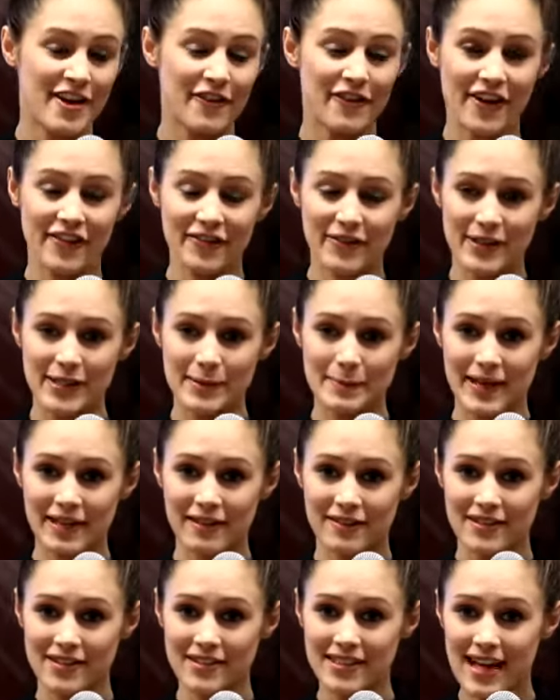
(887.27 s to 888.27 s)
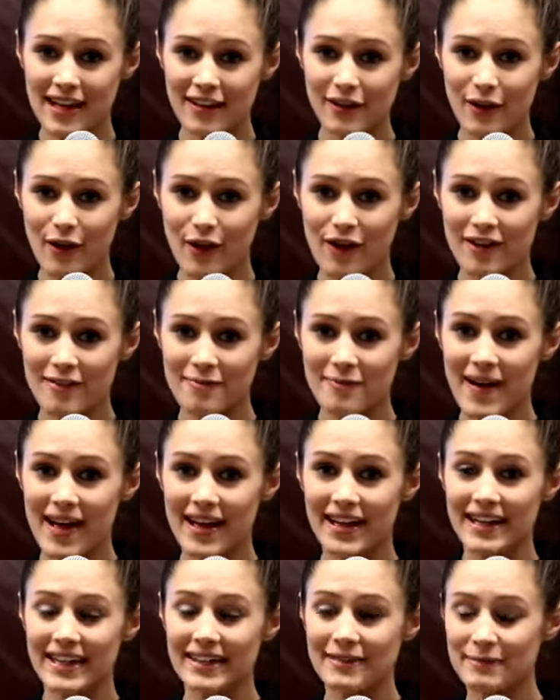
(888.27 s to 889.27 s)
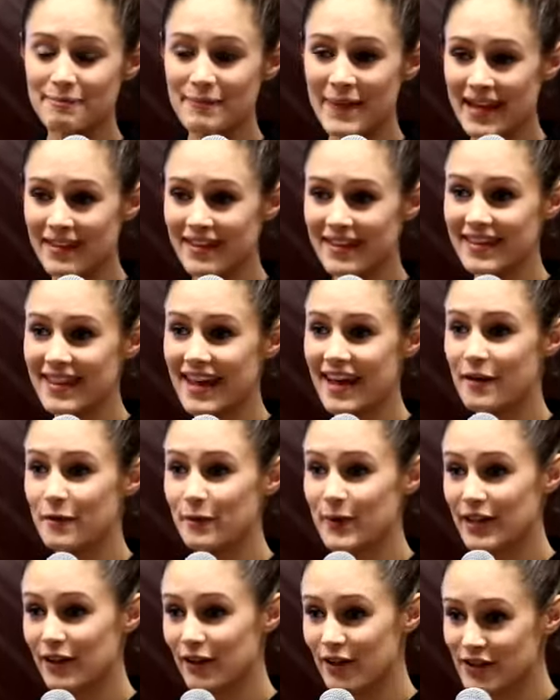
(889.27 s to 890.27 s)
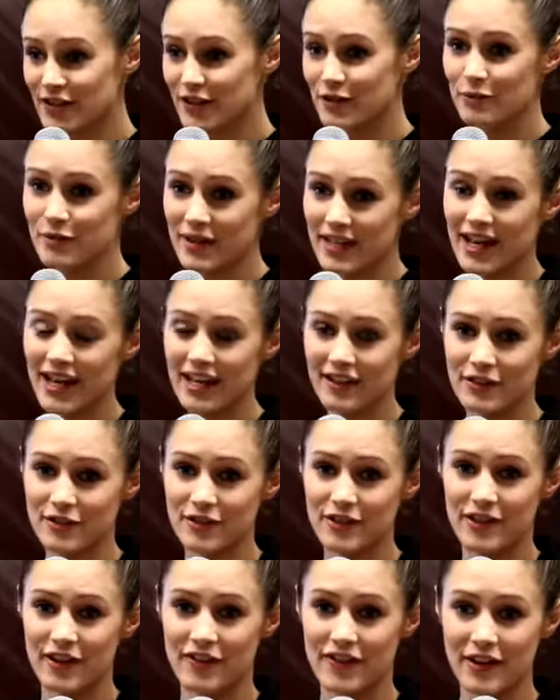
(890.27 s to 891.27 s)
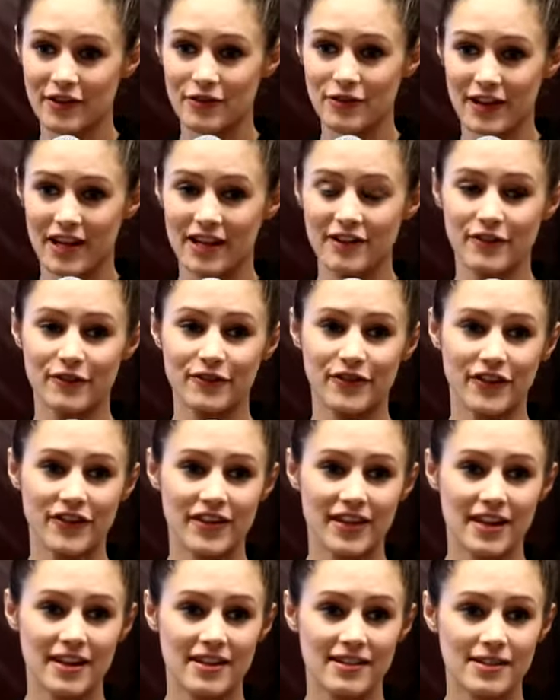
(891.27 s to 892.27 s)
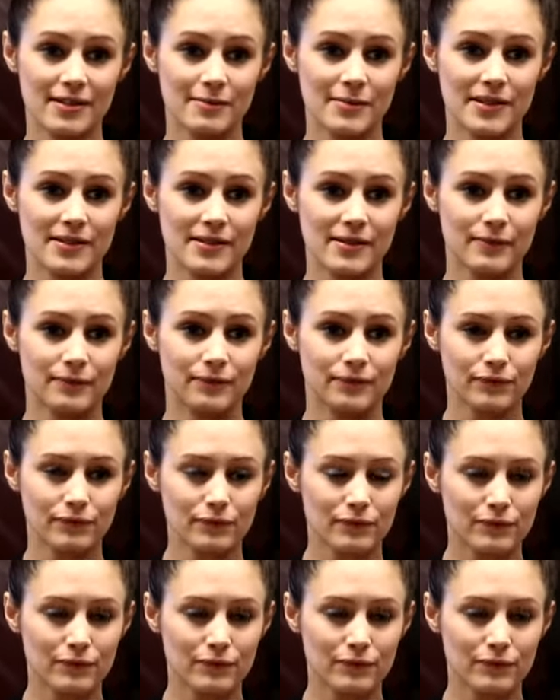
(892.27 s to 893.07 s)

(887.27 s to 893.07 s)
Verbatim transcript: Five weeks may not sound long, but it meant that we lost 300 of our 350 customers.